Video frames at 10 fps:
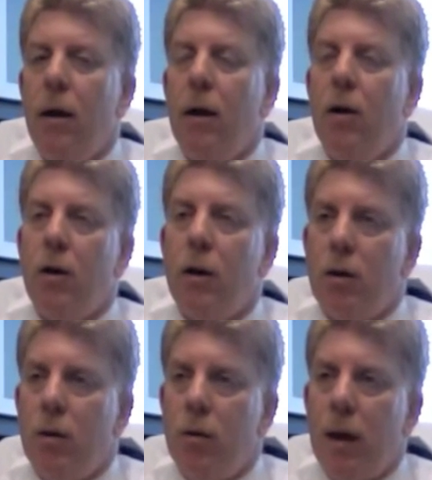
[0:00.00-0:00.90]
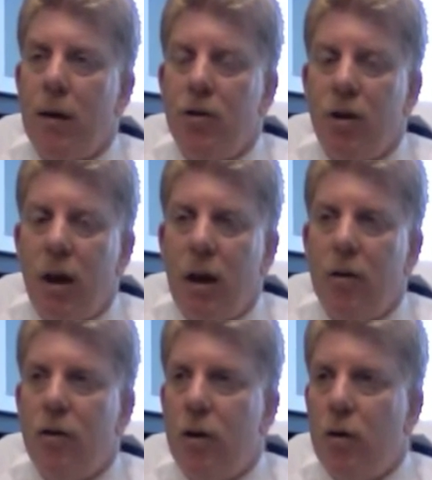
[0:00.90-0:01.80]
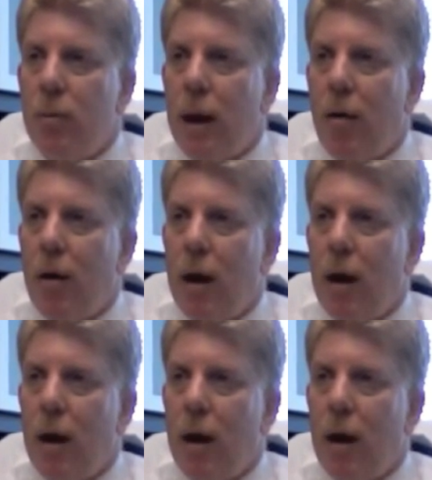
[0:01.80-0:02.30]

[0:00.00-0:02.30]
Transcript: It could include a change in your bowel